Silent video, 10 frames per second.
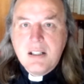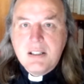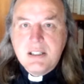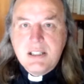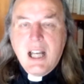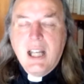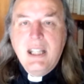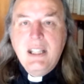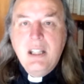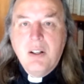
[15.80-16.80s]

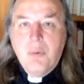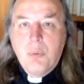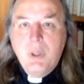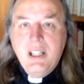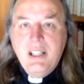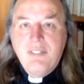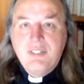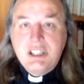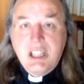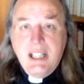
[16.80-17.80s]
Today we've
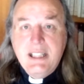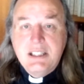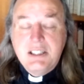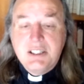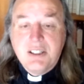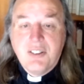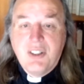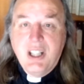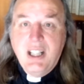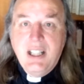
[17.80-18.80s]
changed
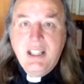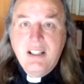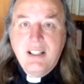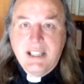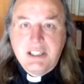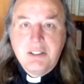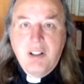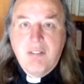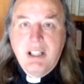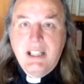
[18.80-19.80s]
the
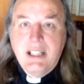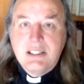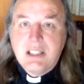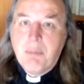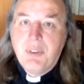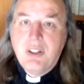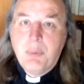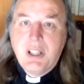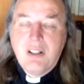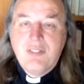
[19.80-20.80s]
lectionary reading, something that
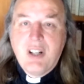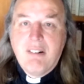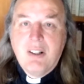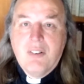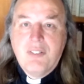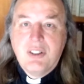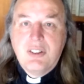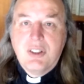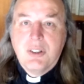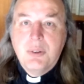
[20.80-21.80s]
we don't very often
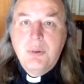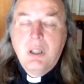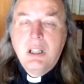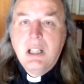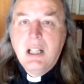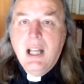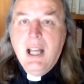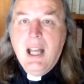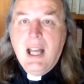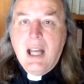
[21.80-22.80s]
do.
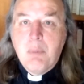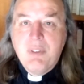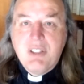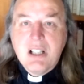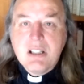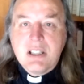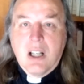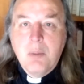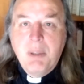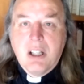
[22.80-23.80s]
And we've done
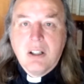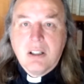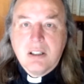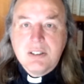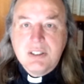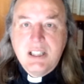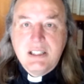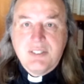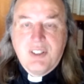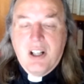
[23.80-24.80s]
so because
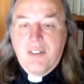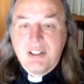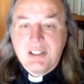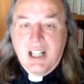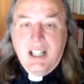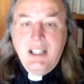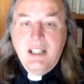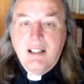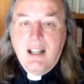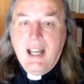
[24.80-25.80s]
it's Father's Day
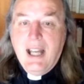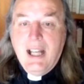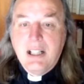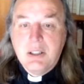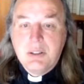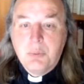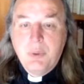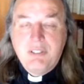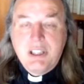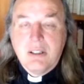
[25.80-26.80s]
and
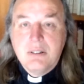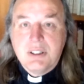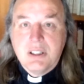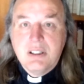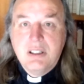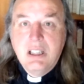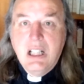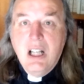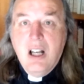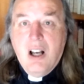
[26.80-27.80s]
we've chosen
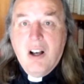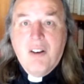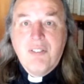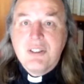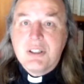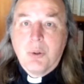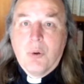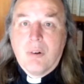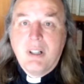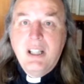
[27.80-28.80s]
half the
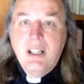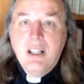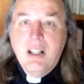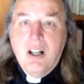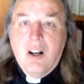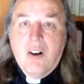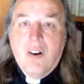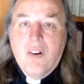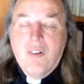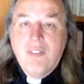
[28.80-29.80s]
story
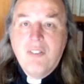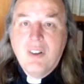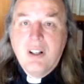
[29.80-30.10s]
of